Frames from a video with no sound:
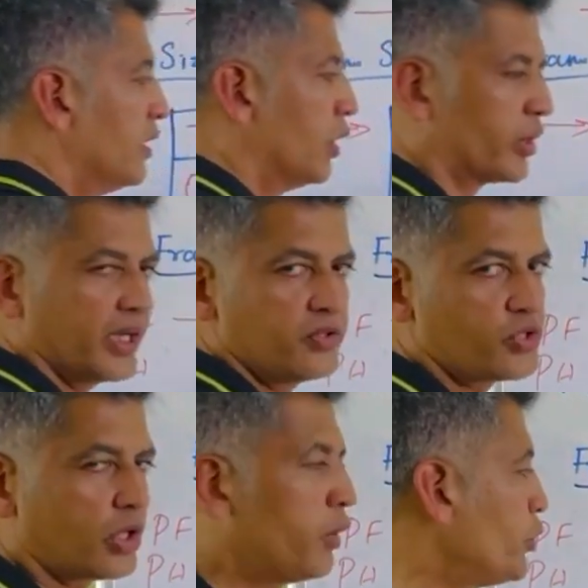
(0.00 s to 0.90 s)
Okay,
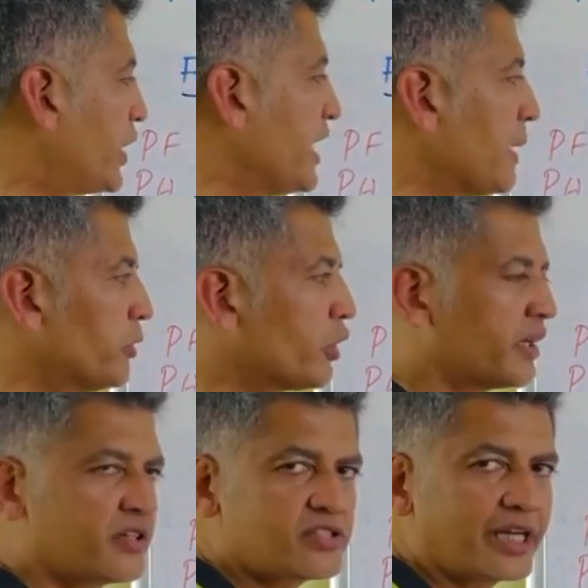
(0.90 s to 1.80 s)
so now you can able to
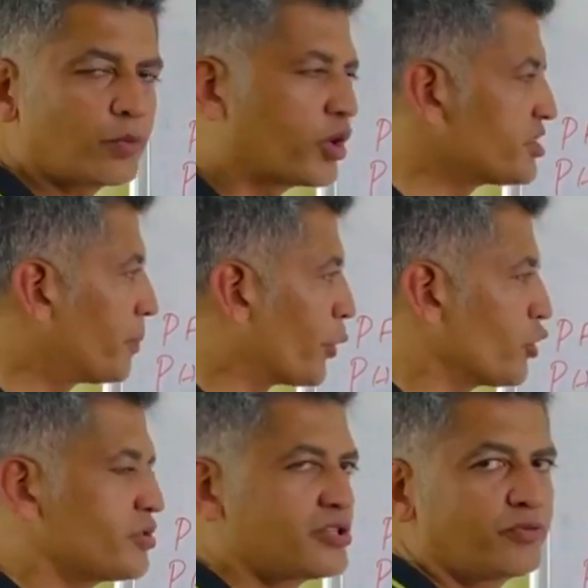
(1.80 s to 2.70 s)
understand what is the
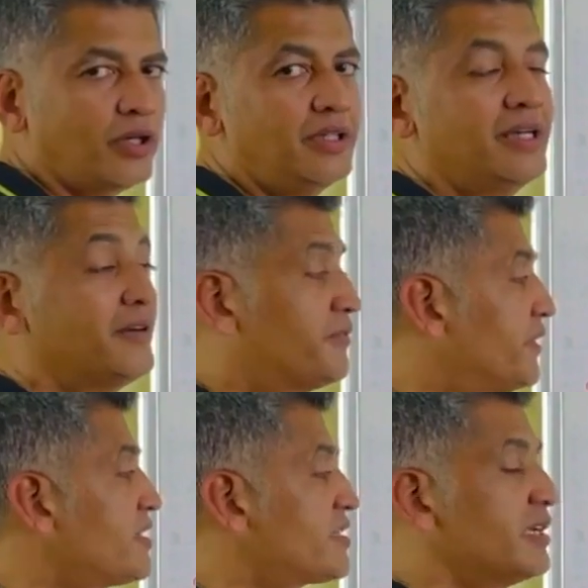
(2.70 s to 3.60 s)
process for
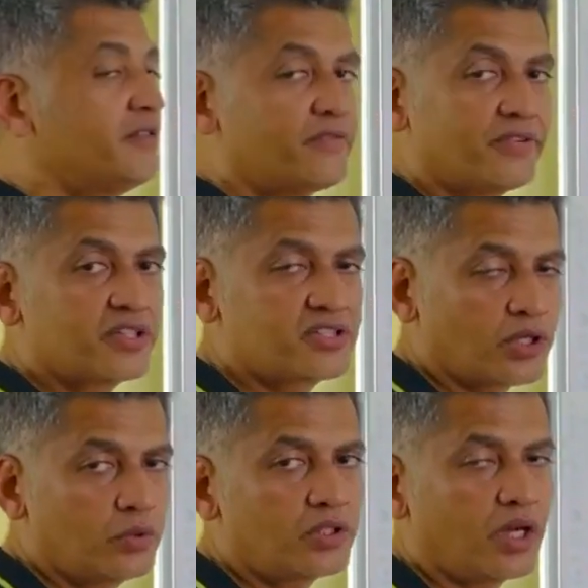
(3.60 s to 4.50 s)
first in first
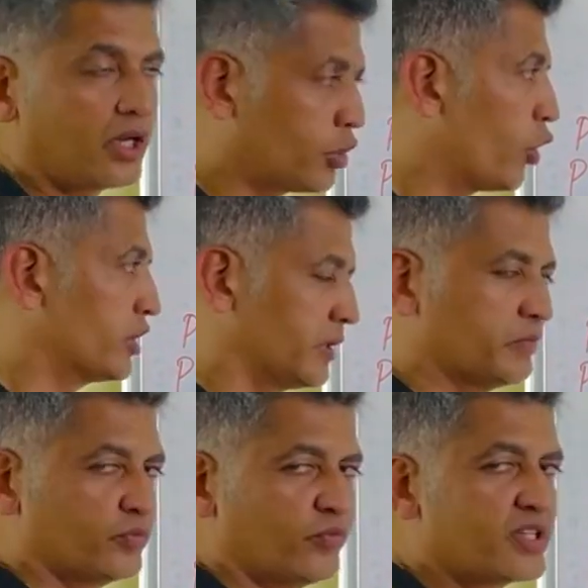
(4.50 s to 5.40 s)
out
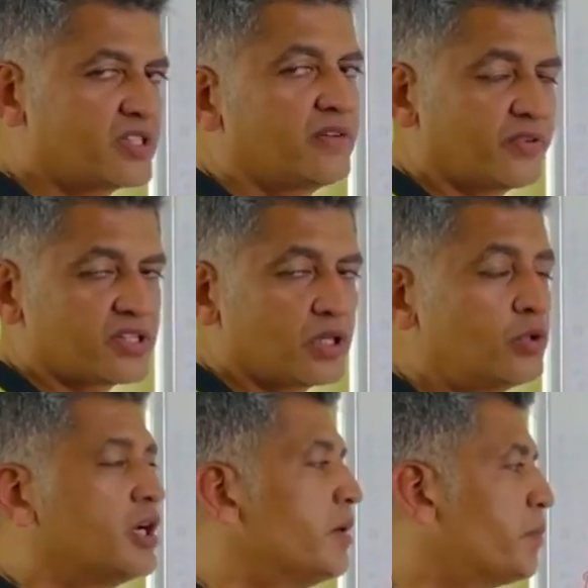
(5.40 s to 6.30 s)
algorithm, first in first
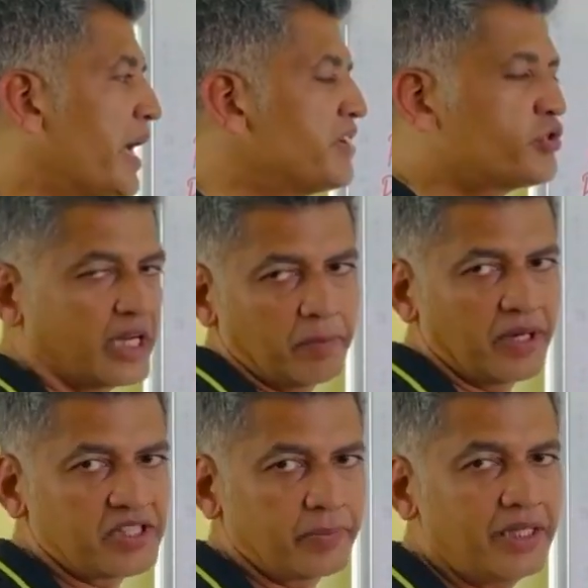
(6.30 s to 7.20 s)
out page
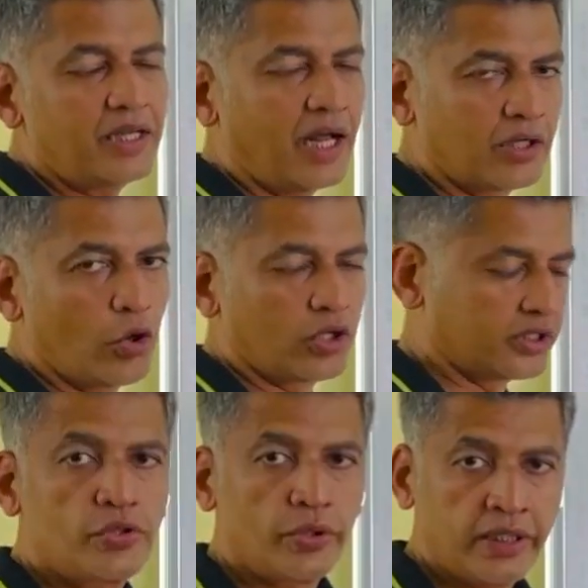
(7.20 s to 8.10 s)
replacement algorithm.
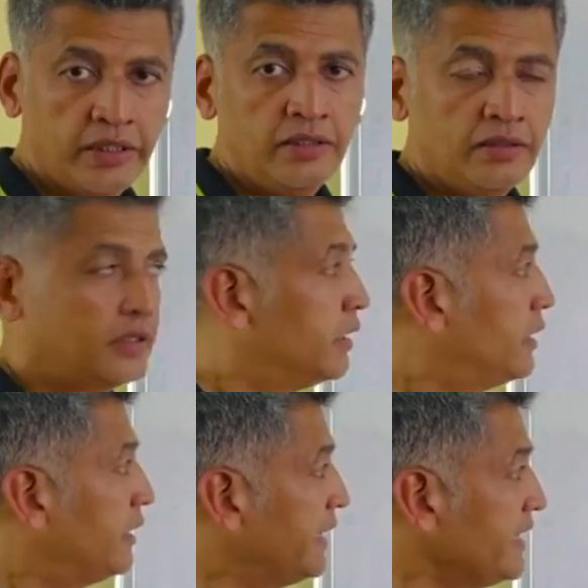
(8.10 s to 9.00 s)
So in
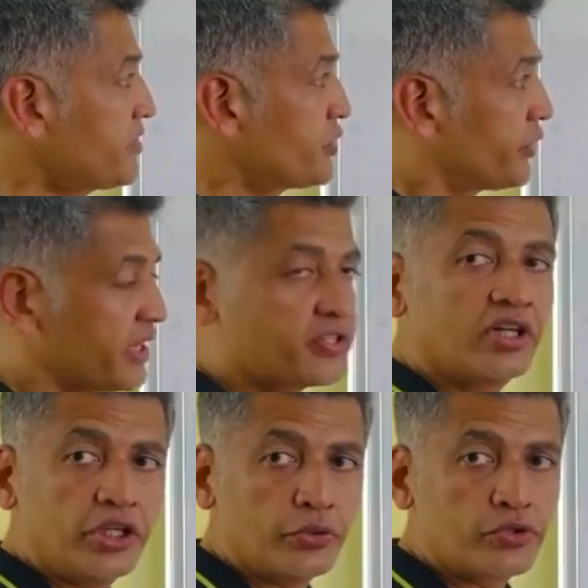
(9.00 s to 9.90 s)
least
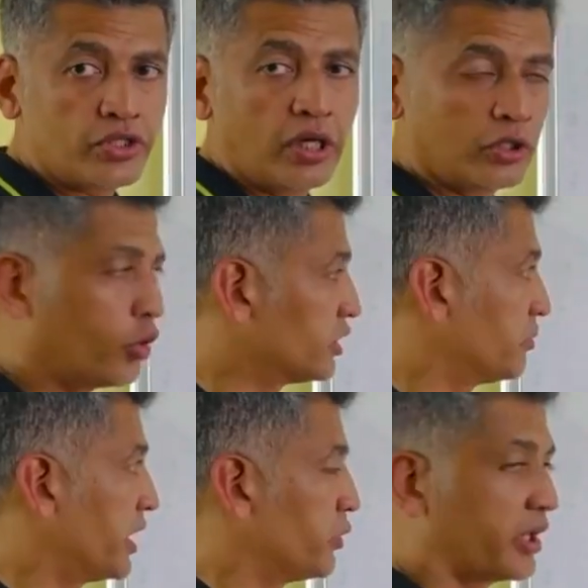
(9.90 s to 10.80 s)
recently used algorithm,
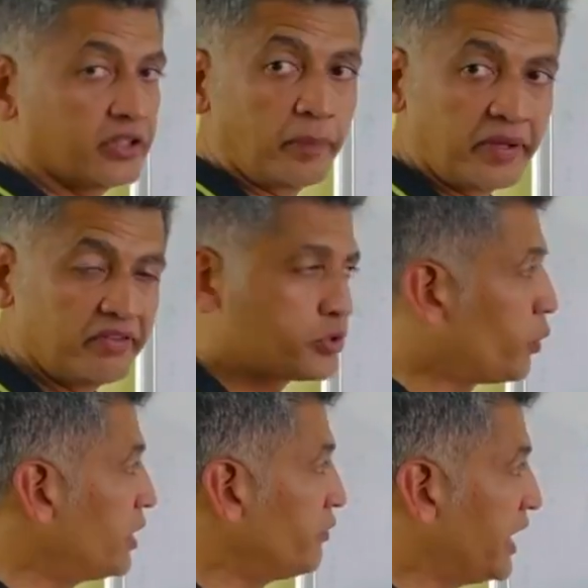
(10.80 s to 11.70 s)
right? Okay, the previous
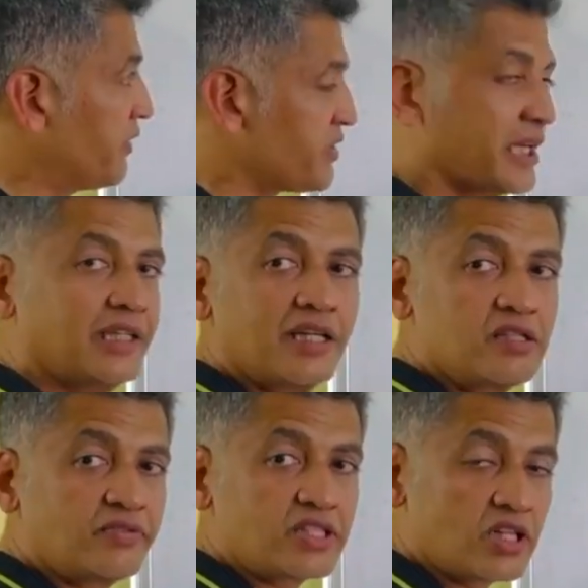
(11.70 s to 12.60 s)
one we have seen that
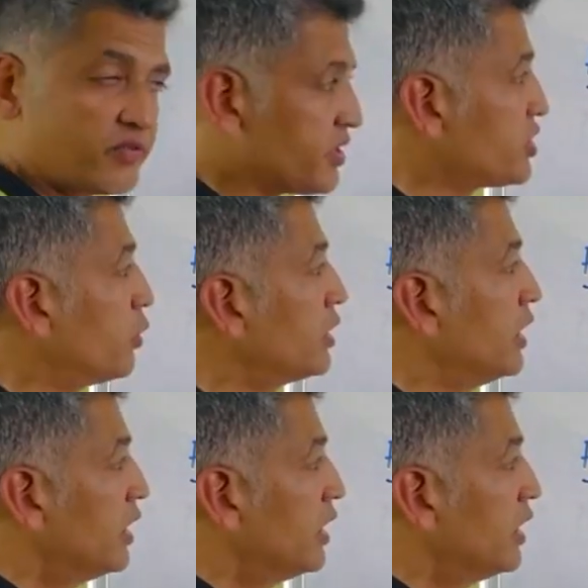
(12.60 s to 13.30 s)
is first in first out.